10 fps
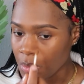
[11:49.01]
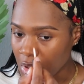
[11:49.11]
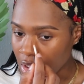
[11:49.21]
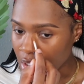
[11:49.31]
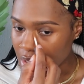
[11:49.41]

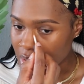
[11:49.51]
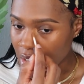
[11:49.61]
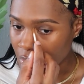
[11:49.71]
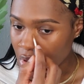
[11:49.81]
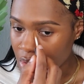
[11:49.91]
because
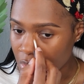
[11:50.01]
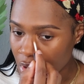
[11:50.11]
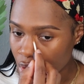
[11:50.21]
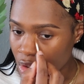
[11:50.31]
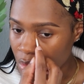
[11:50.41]
that would just
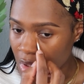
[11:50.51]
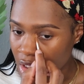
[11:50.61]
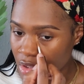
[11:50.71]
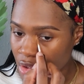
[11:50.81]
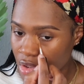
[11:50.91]
be too
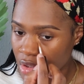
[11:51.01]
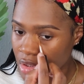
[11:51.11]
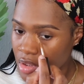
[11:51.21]
much.